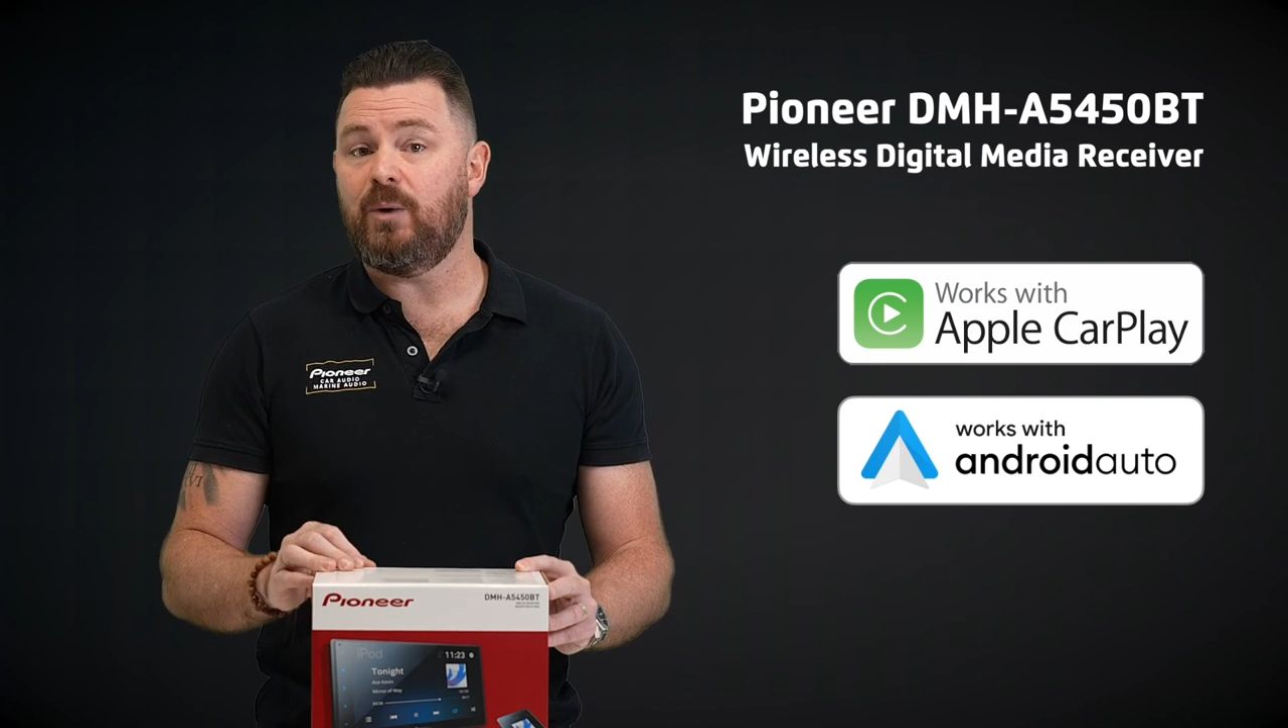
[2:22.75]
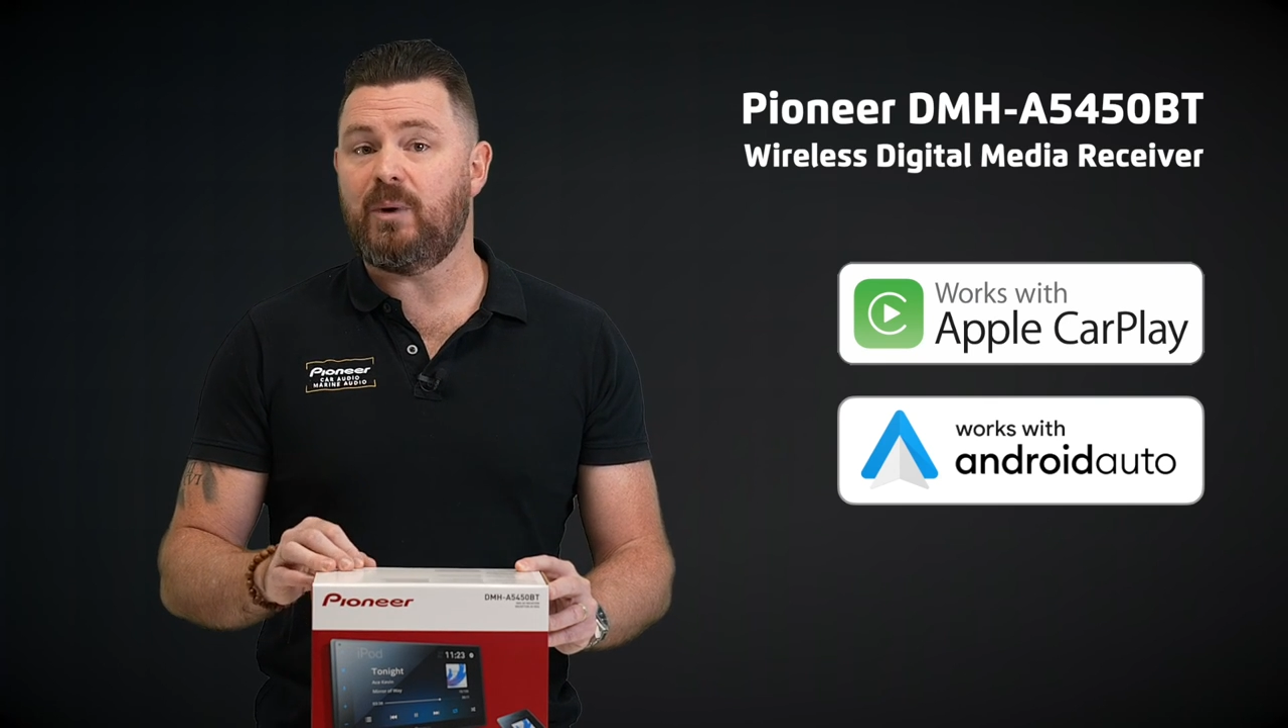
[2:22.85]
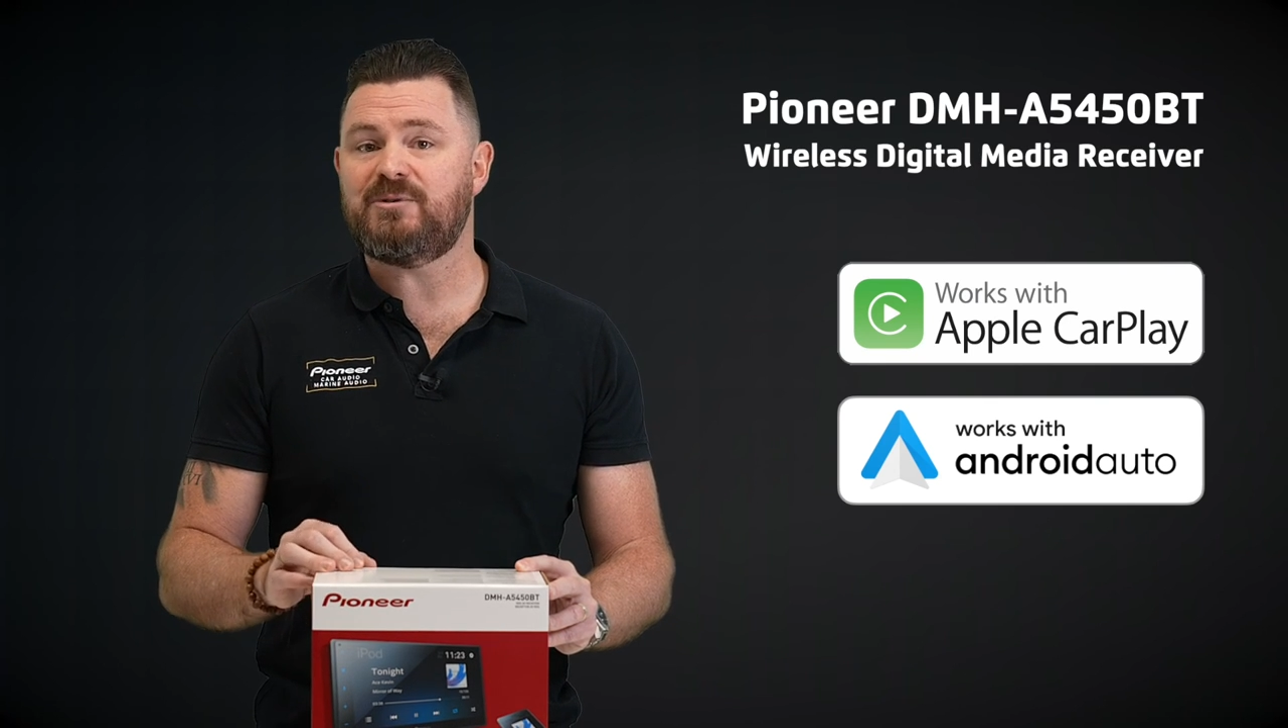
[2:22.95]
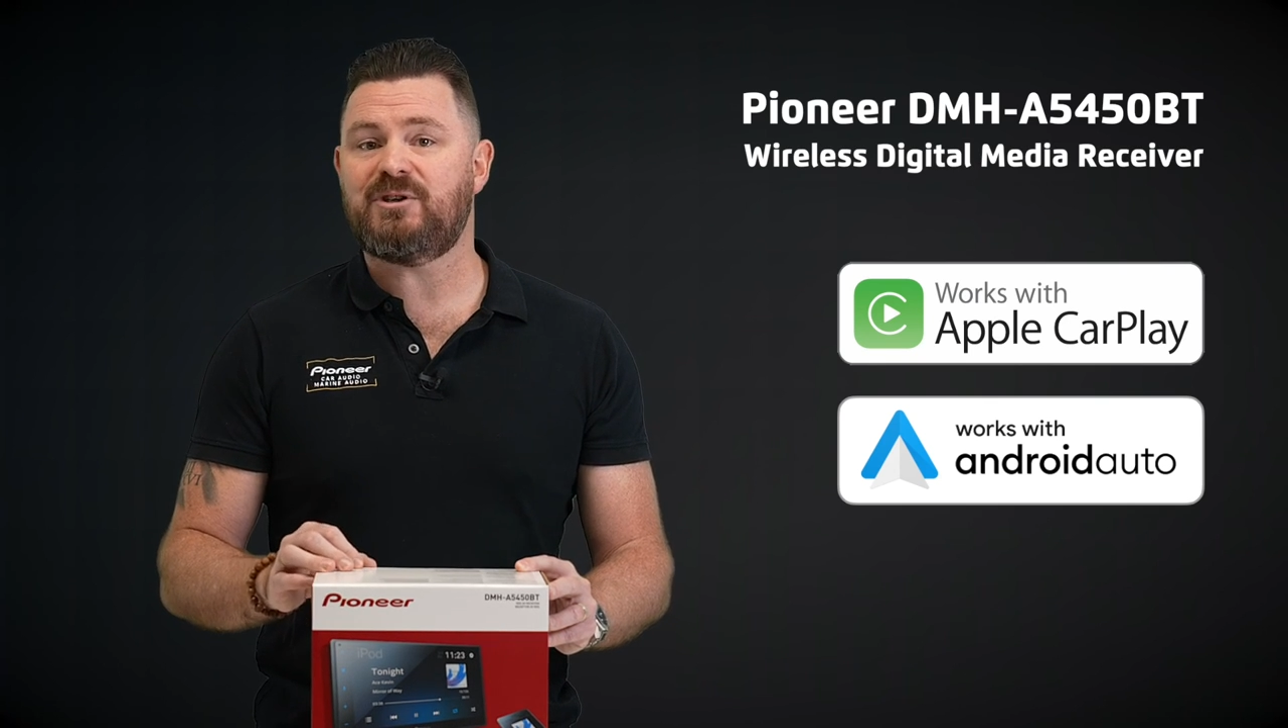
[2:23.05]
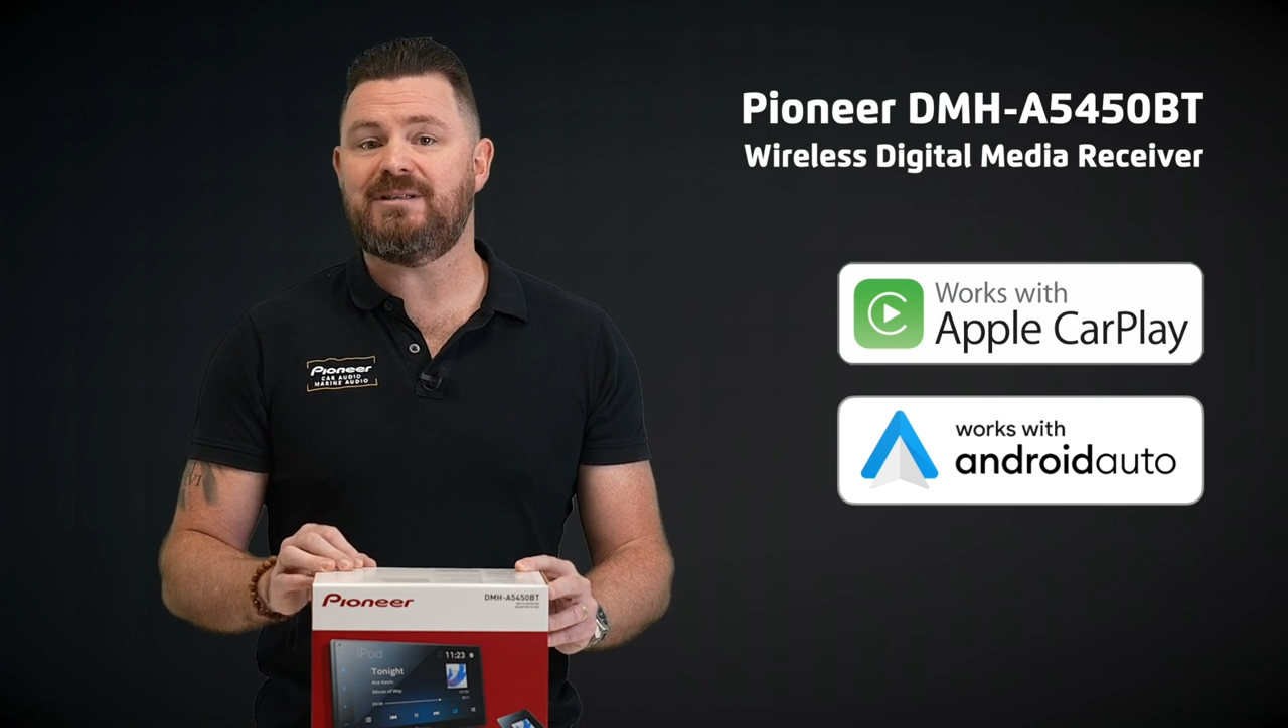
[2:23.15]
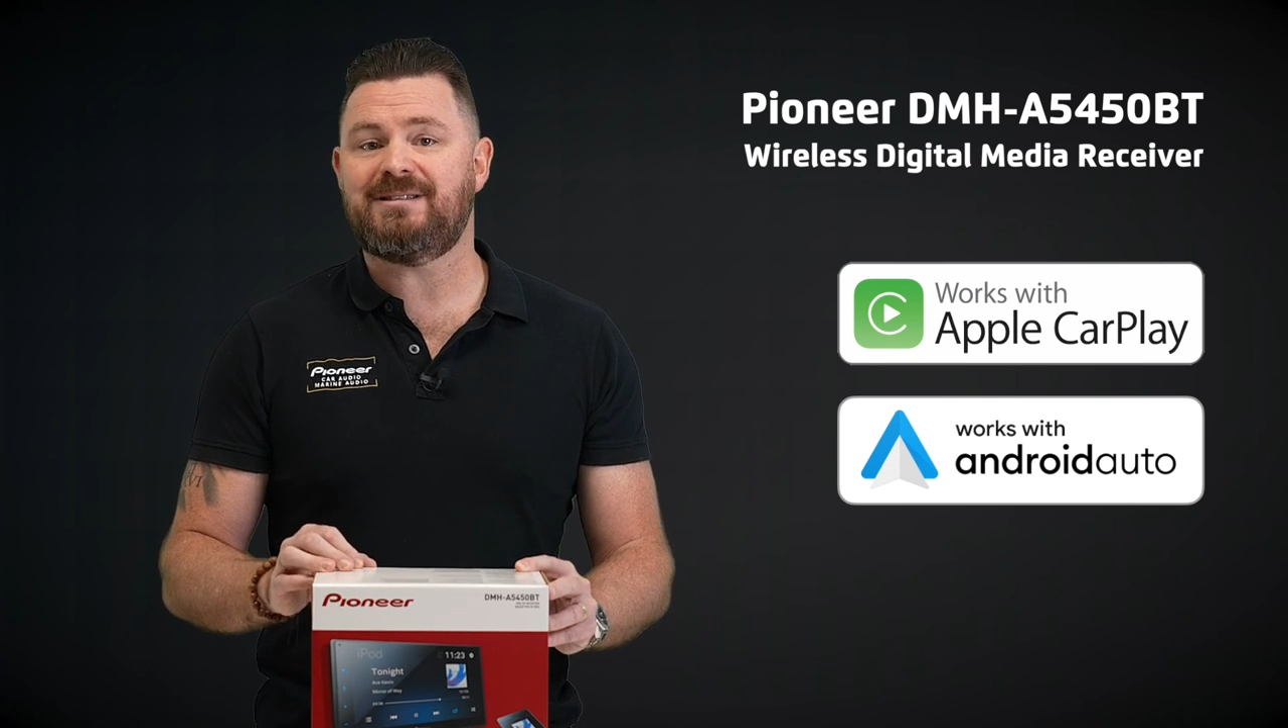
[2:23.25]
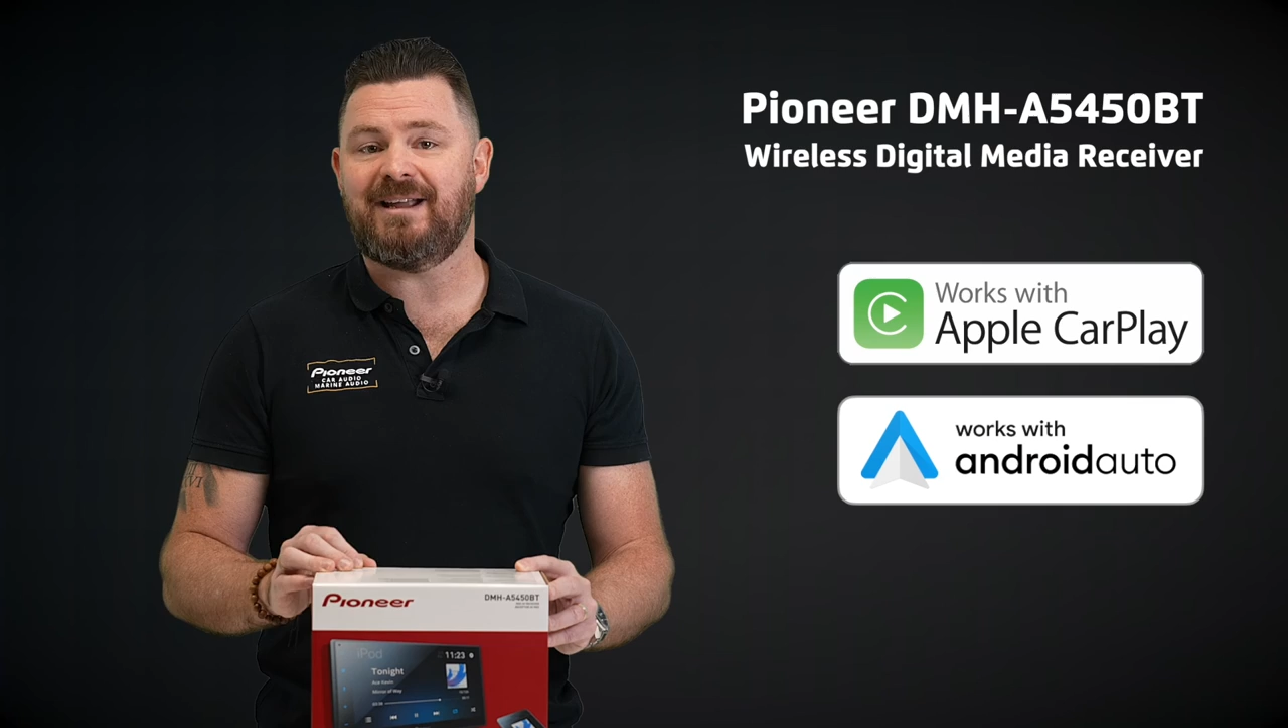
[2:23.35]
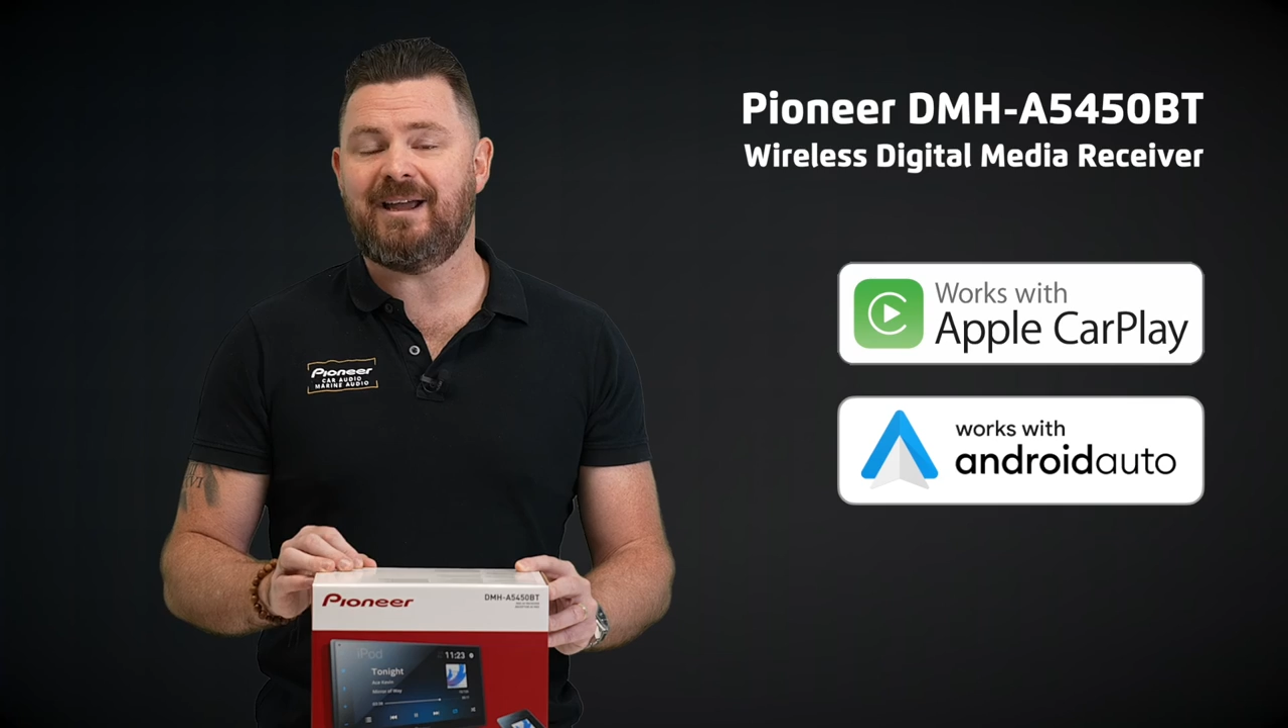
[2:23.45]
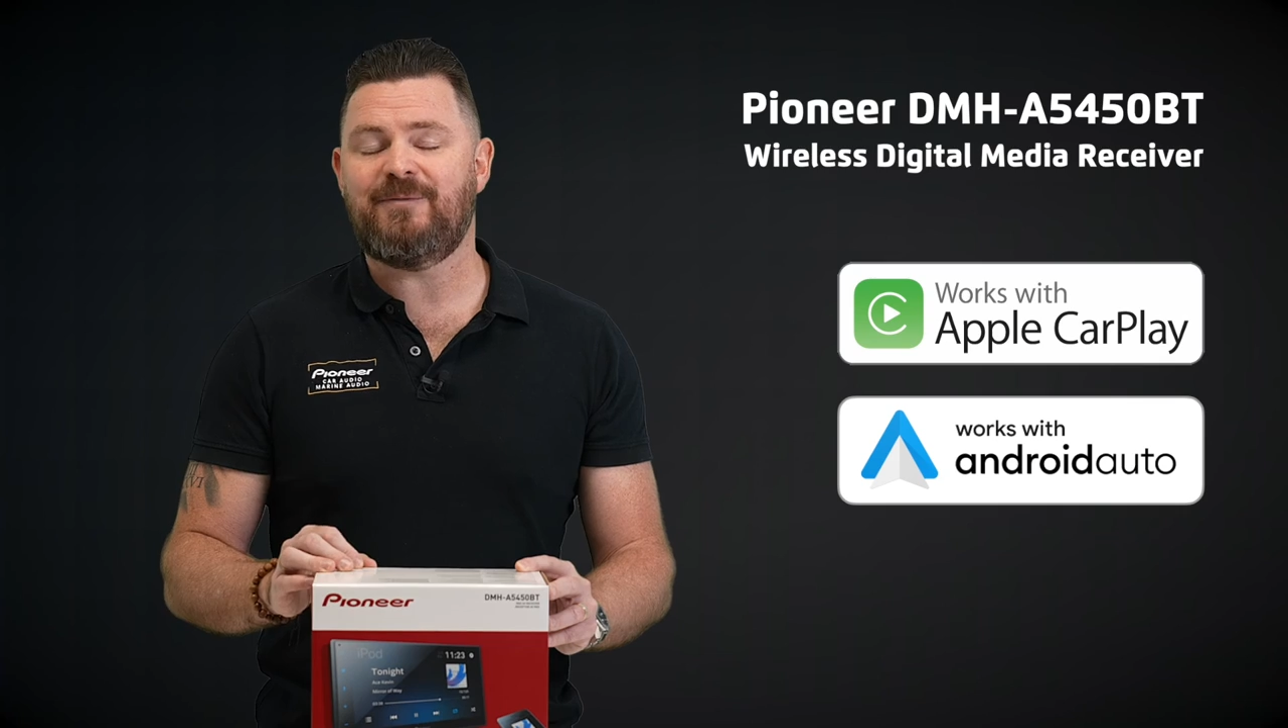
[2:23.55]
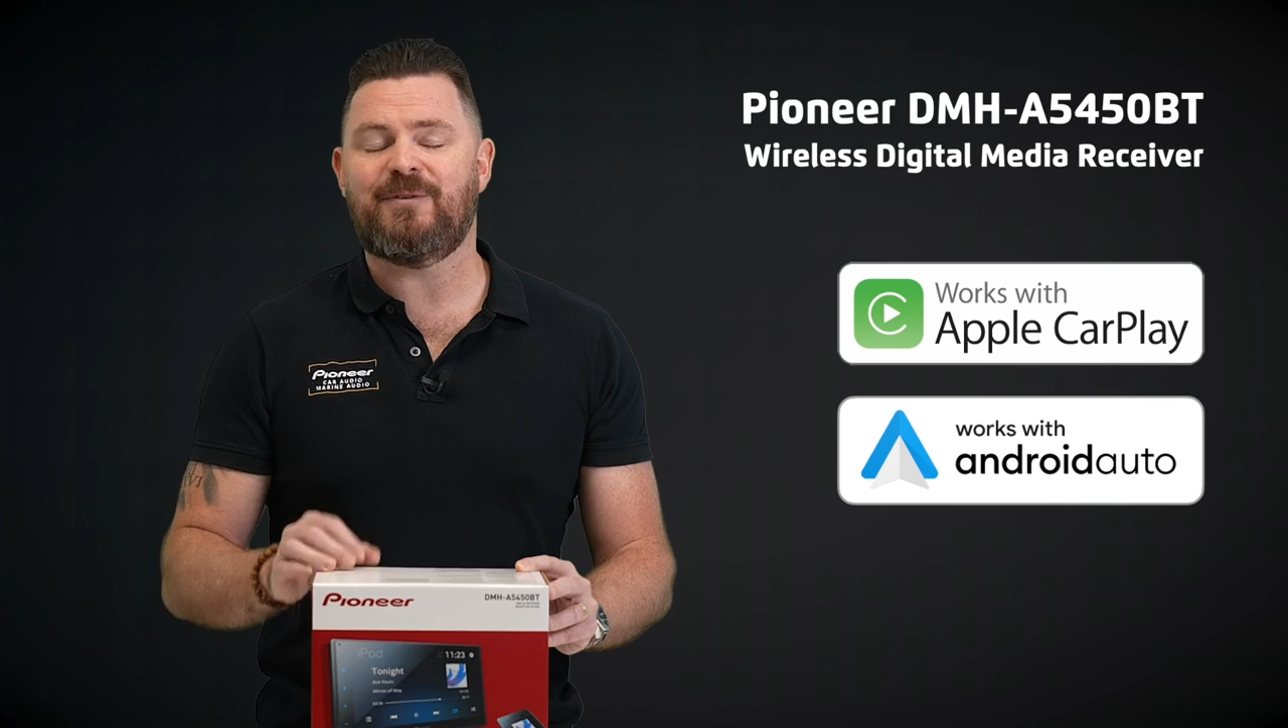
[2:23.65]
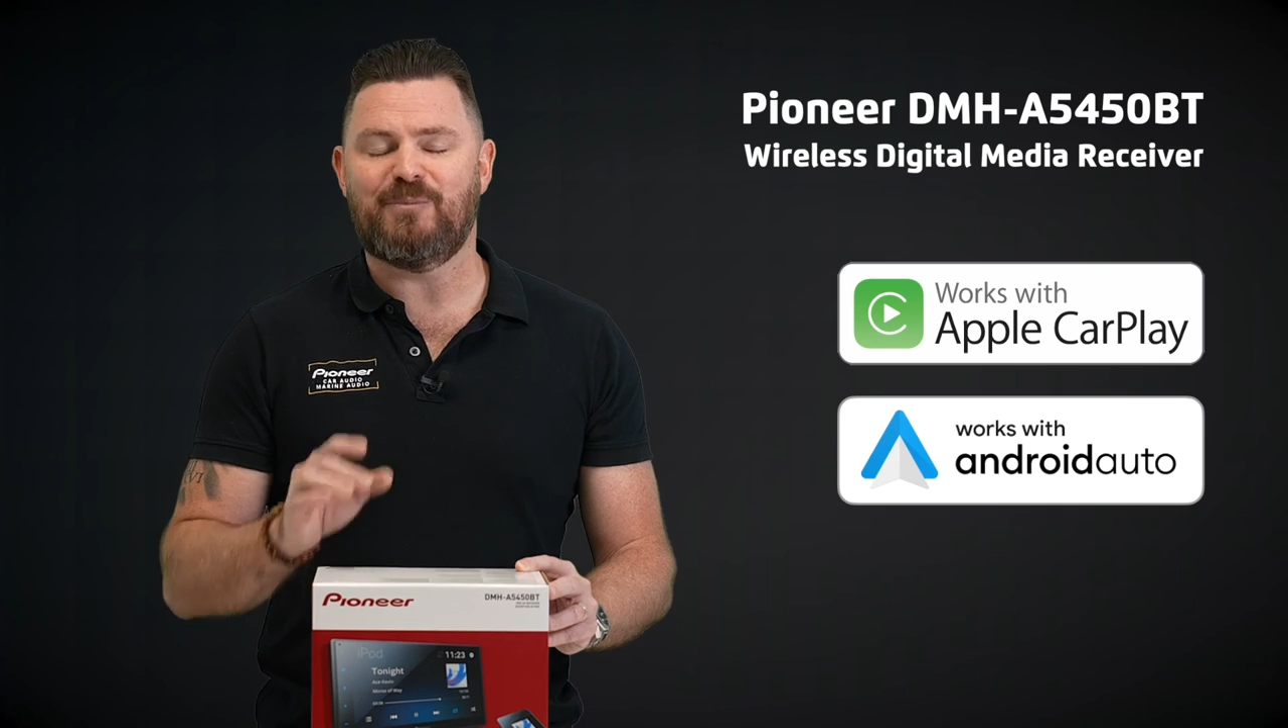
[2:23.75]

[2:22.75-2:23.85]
website today for